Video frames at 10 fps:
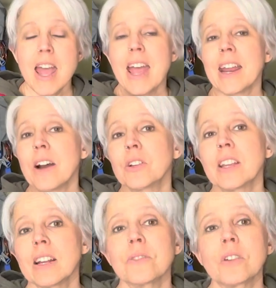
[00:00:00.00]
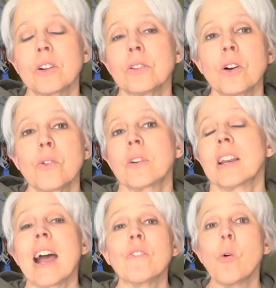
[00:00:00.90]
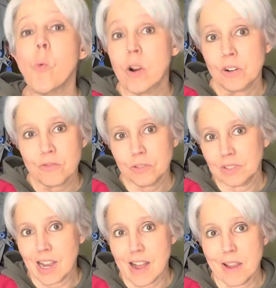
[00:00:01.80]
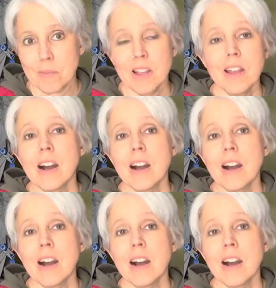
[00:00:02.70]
and how to get out there alone and have a wonderful time.